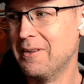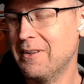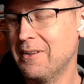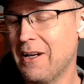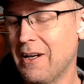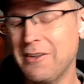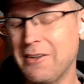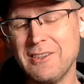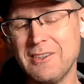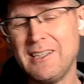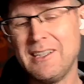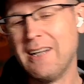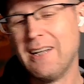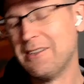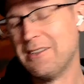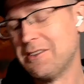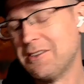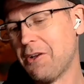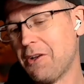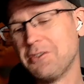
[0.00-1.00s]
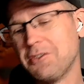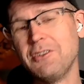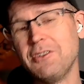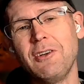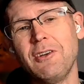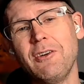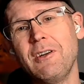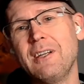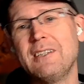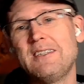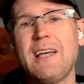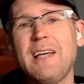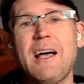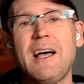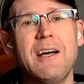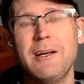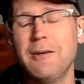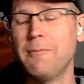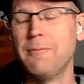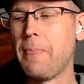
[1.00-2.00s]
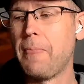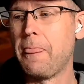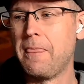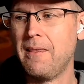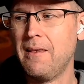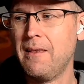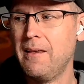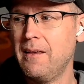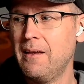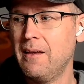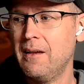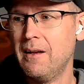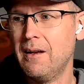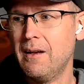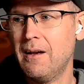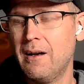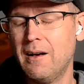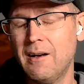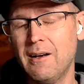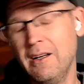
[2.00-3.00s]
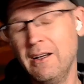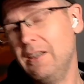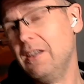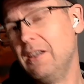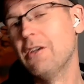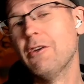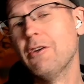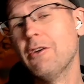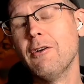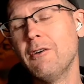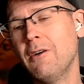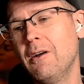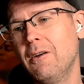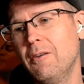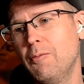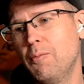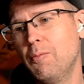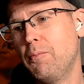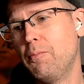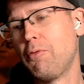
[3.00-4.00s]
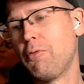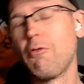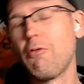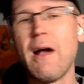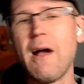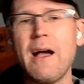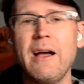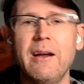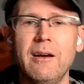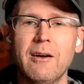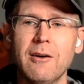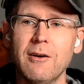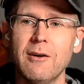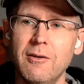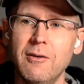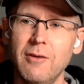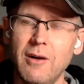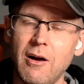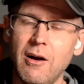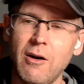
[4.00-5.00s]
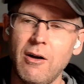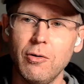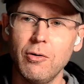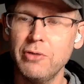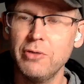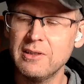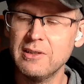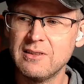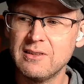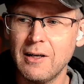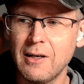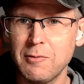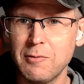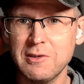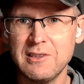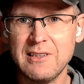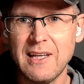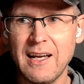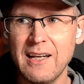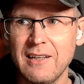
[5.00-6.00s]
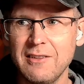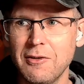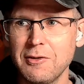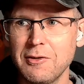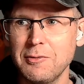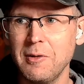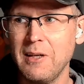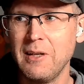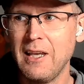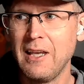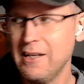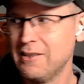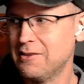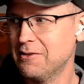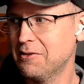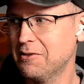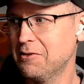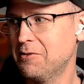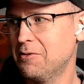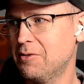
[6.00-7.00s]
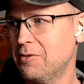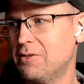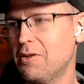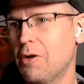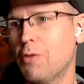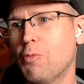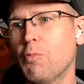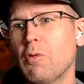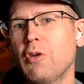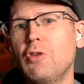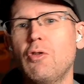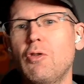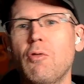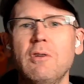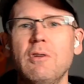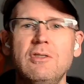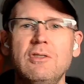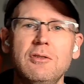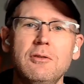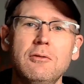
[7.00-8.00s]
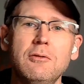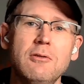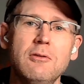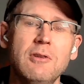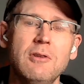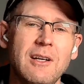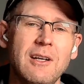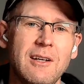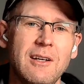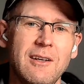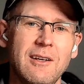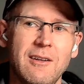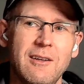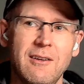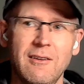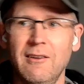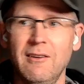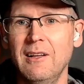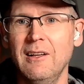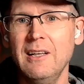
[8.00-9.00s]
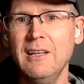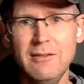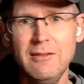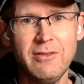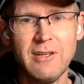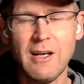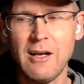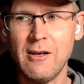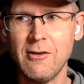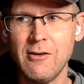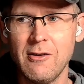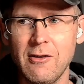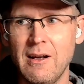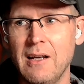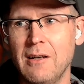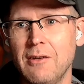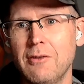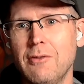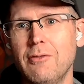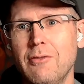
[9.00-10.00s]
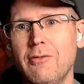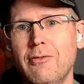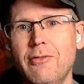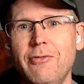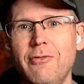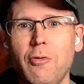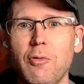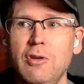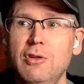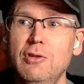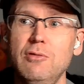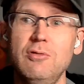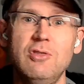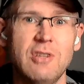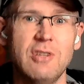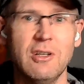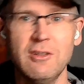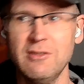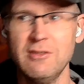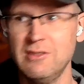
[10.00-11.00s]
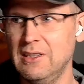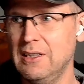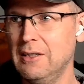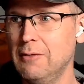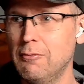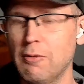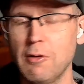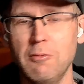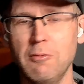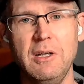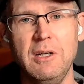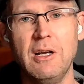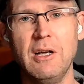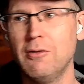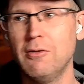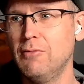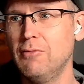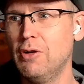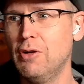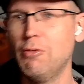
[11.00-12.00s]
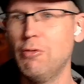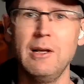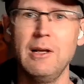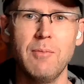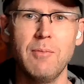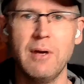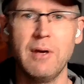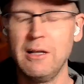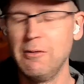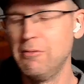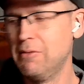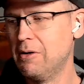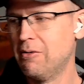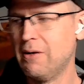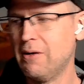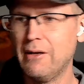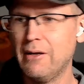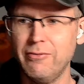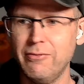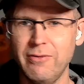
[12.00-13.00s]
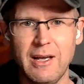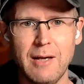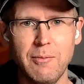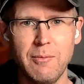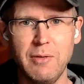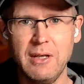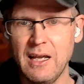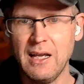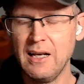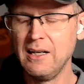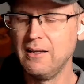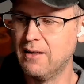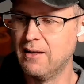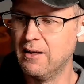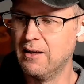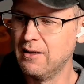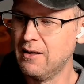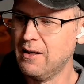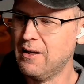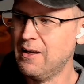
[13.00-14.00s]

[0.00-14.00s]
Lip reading: Understand this is also during a time, a year prior, our oldest son was diagnosed with cancer. So we're going to leave Colorado for New Jersey, where we don't know anybody, we don't have family, anything.